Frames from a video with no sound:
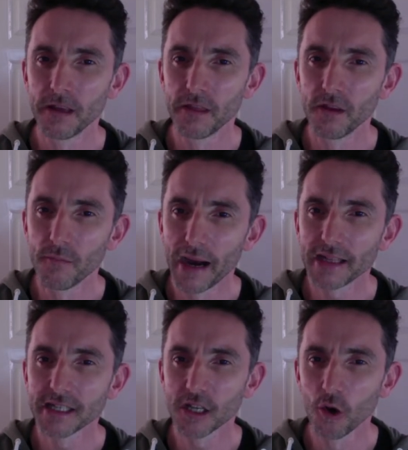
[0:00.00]
The
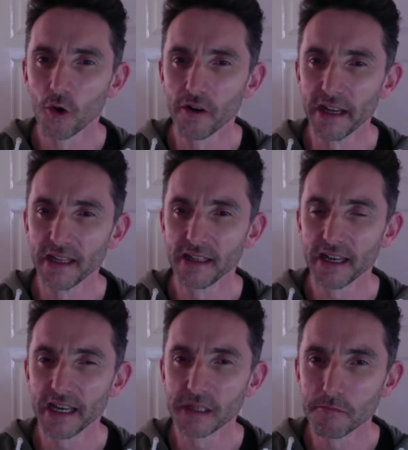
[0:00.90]
man's glory
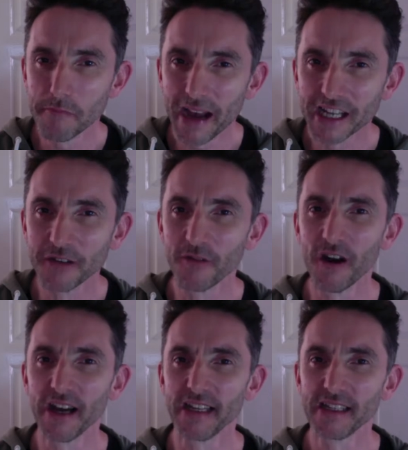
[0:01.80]
is
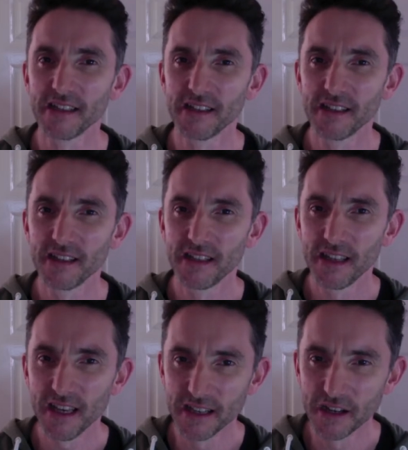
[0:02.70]
magnified
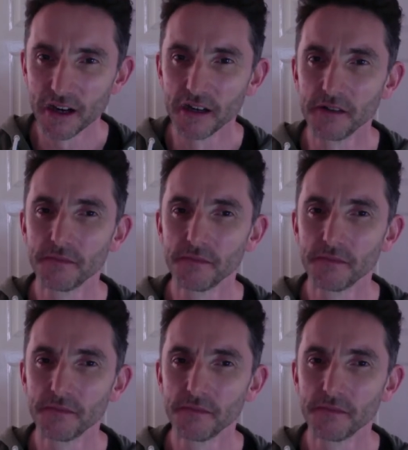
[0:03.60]
in her.